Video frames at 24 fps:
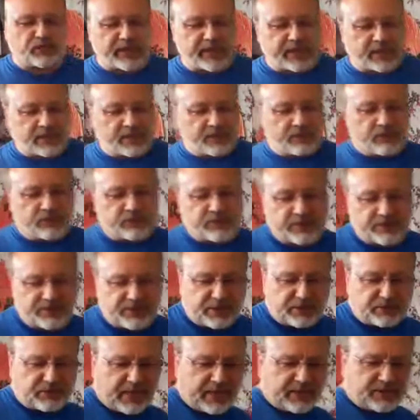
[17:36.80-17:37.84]
What kind of legal
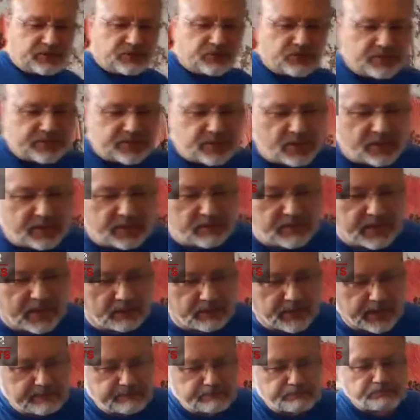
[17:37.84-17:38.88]
considerations are we talking
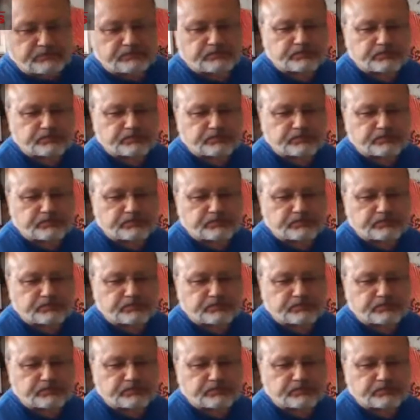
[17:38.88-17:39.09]
about, right?